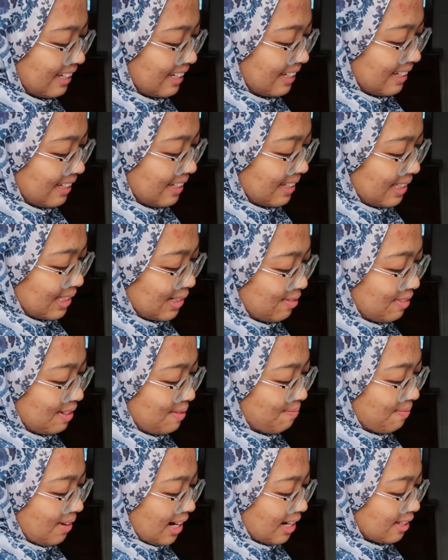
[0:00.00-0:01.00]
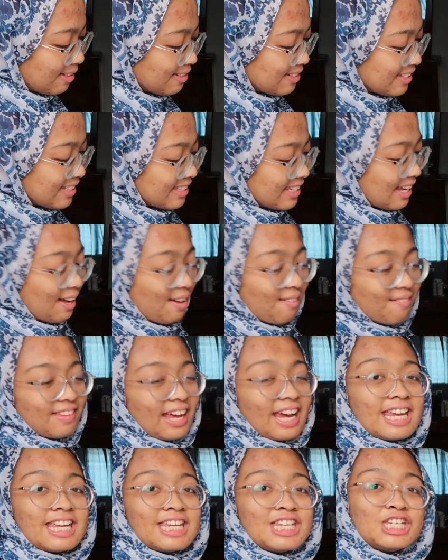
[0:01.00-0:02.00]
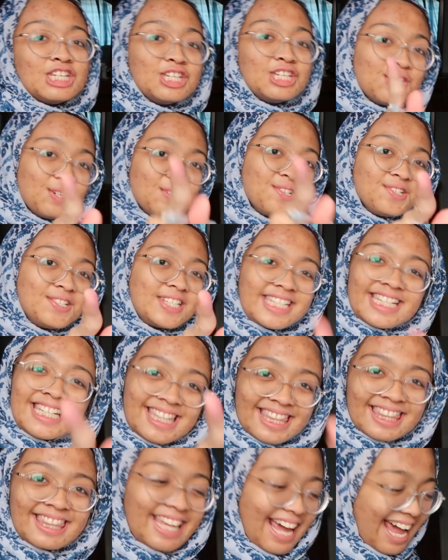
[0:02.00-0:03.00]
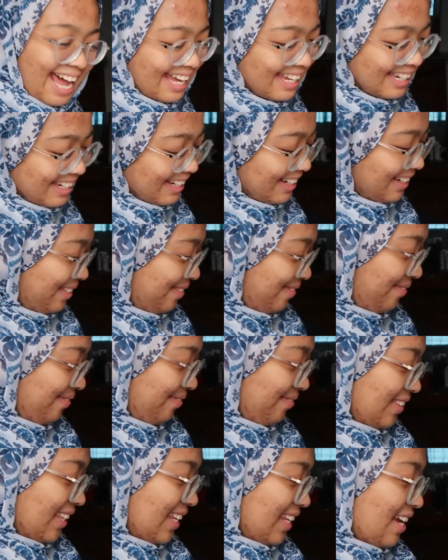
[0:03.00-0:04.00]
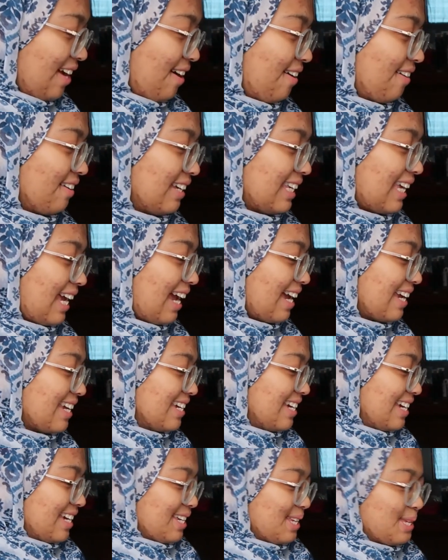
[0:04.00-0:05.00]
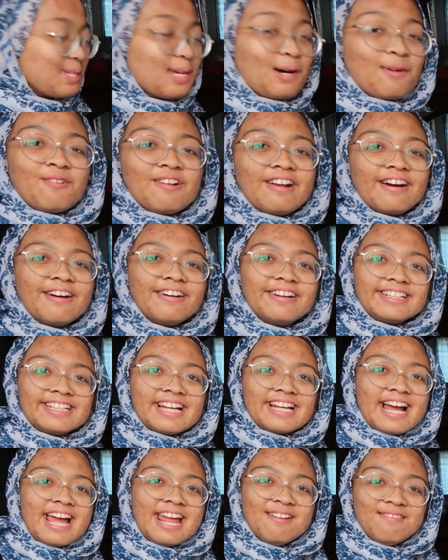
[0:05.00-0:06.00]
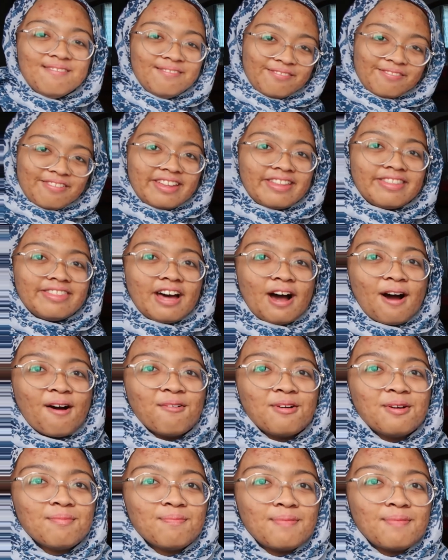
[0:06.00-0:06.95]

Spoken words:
to remind yourself that you did that. Okay, so we are done with our